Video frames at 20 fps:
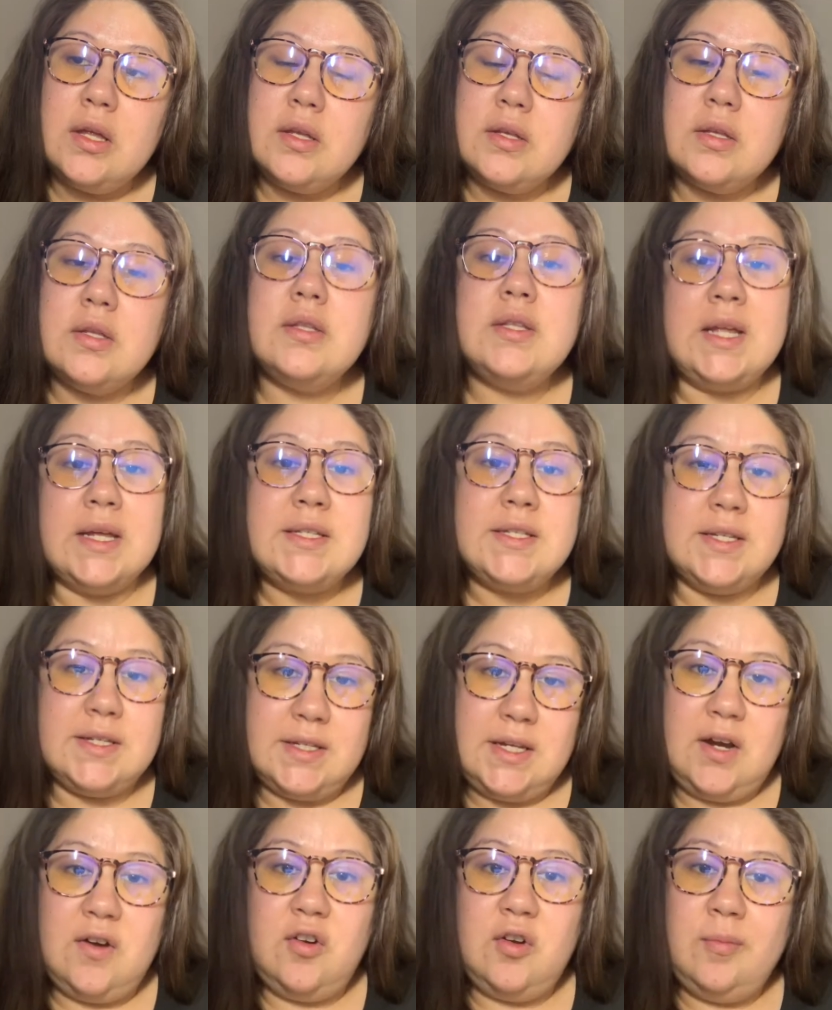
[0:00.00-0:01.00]

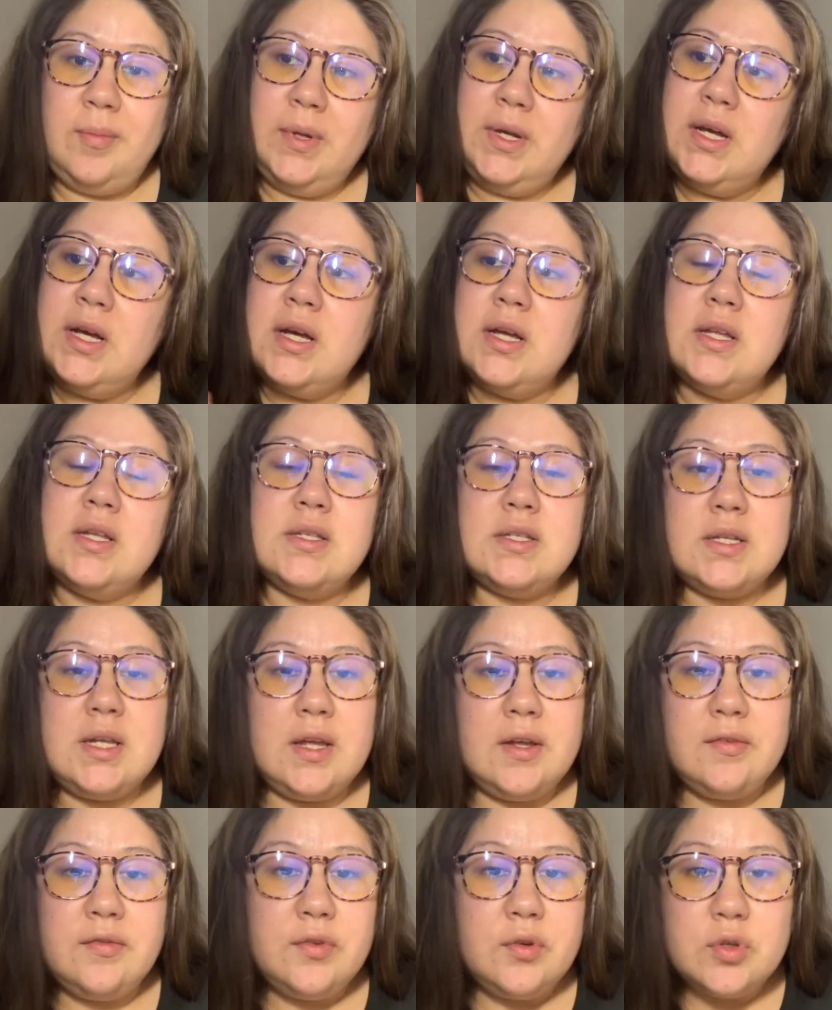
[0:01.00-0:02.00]
necessary because
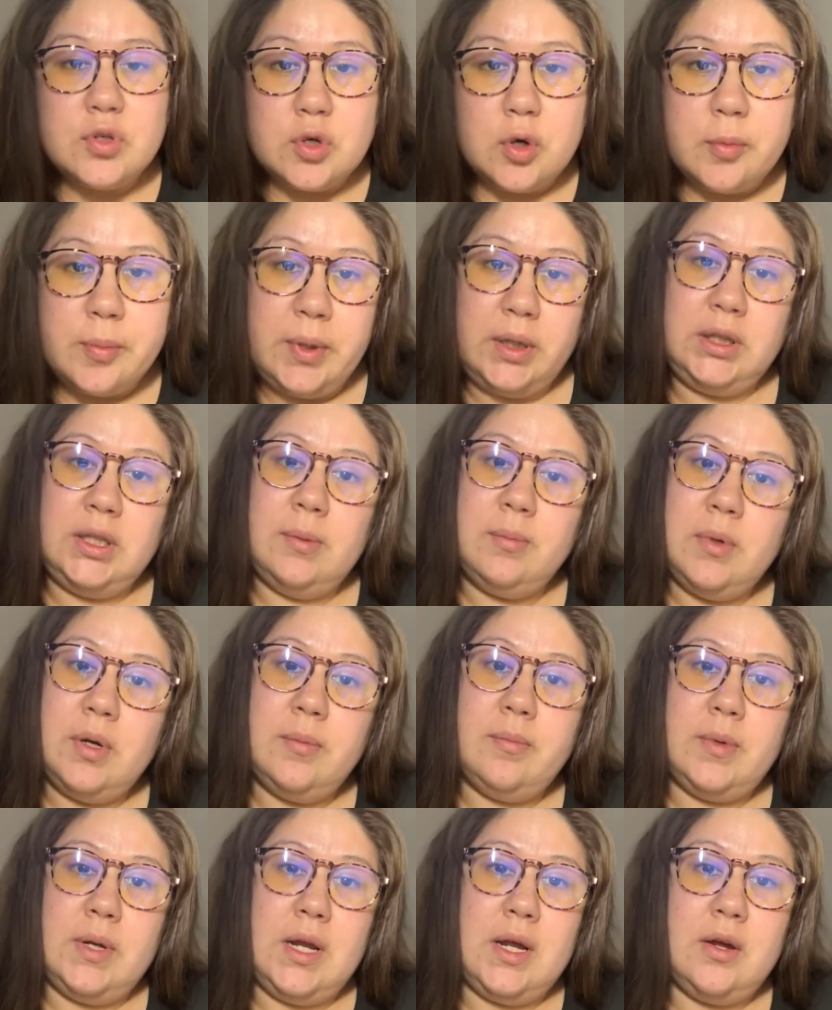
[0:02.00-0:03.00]
if you don't pick them
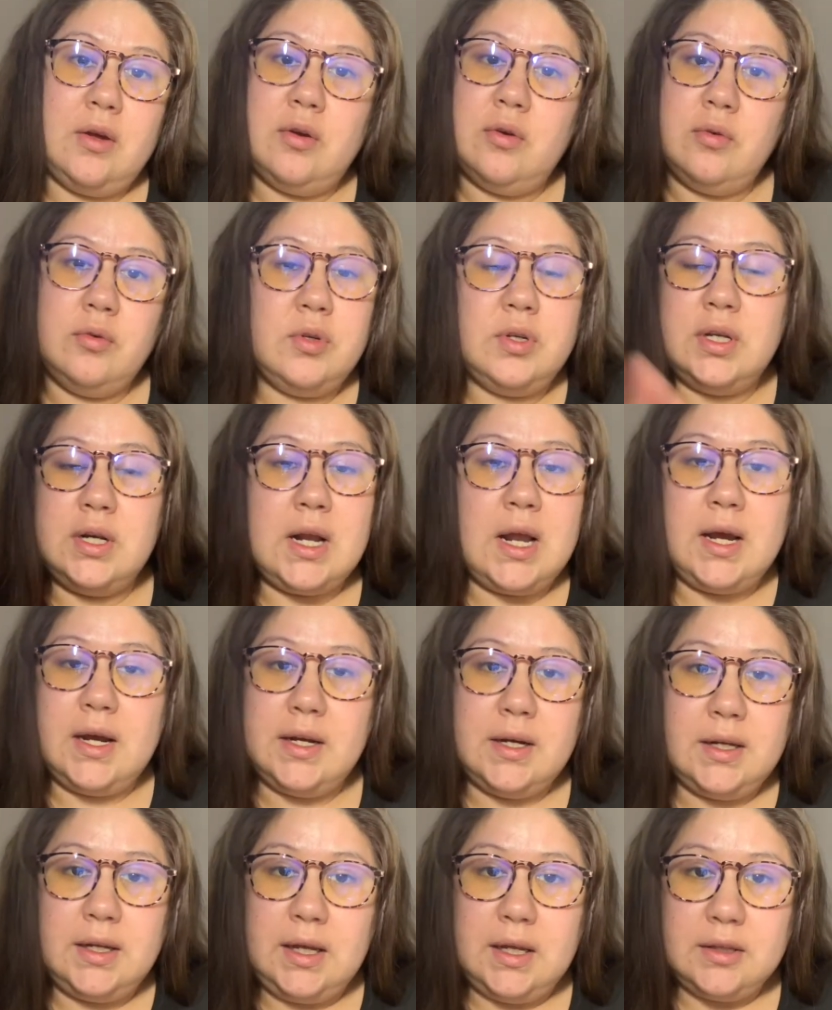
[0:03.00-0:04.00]
up now, you're not
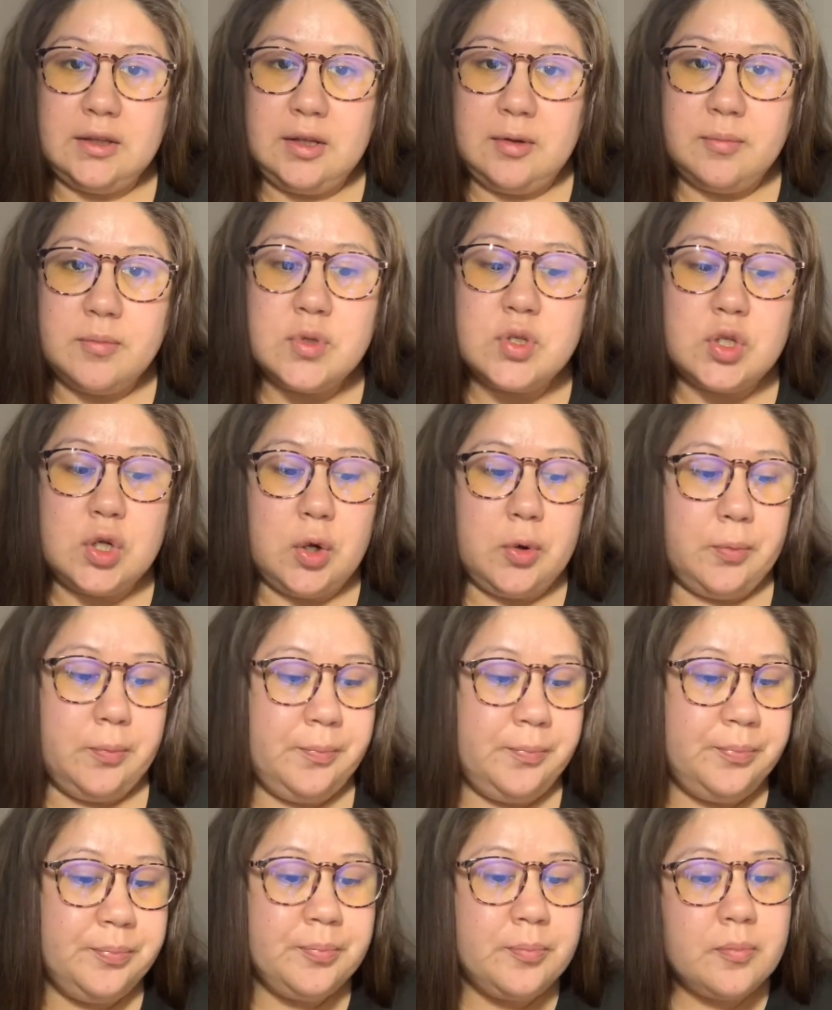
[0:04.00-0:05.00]
going to get them. So
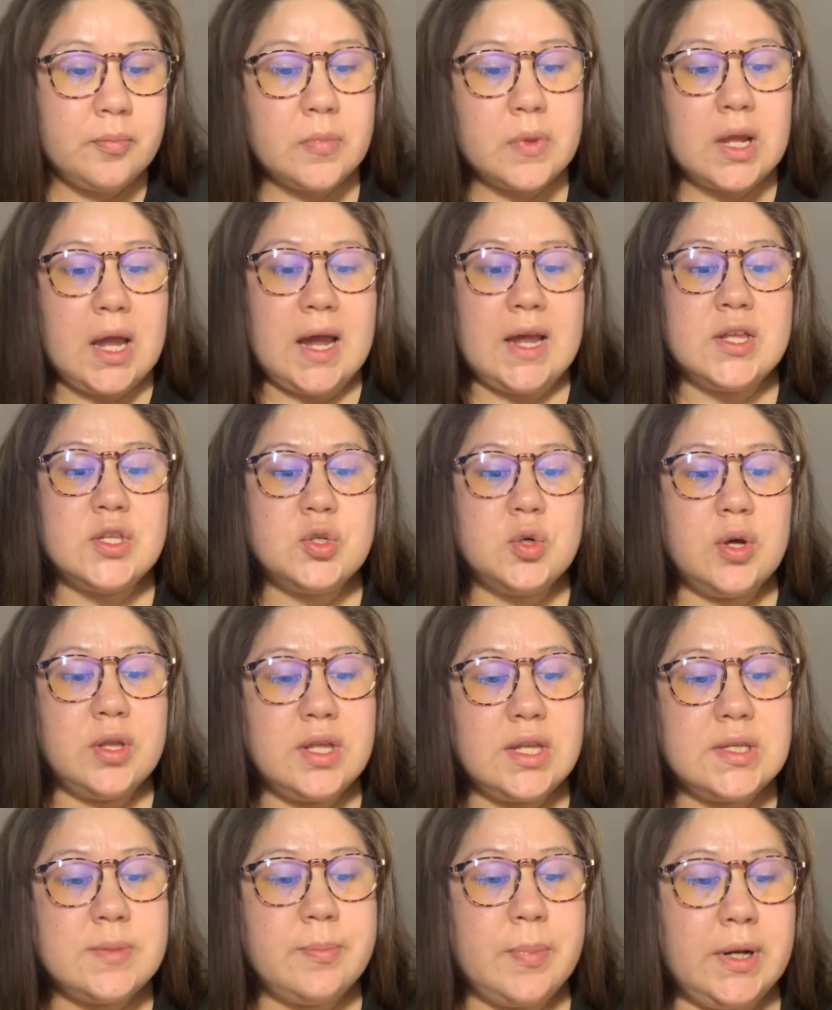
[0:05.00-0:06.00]
I saw
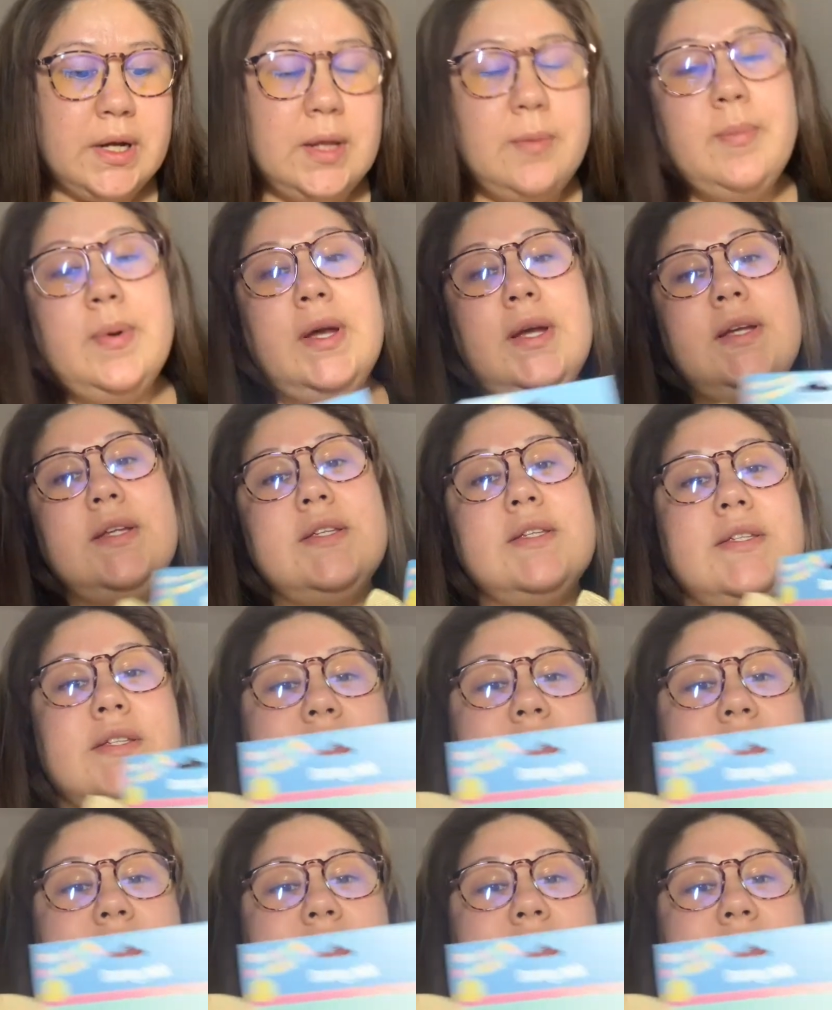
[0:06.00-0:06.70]
these bunny pics,